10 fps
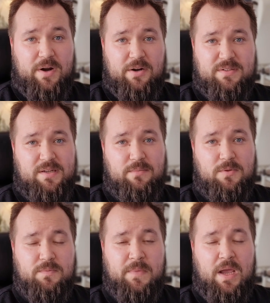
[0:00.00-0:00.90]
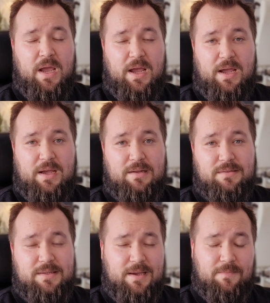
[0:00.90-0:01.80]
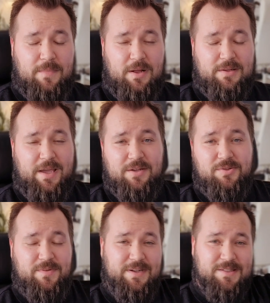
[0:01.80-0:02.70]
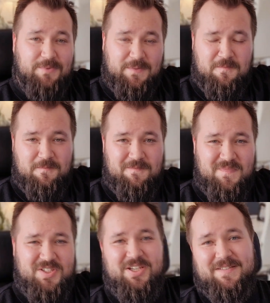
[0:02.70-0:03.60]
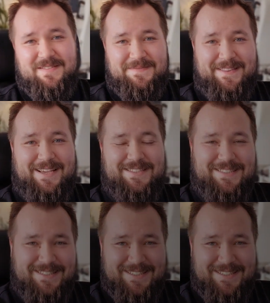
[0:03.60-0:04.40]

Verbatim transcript: Airtable. And yeah, I'll catch you in the next one. Cheers. Thanks.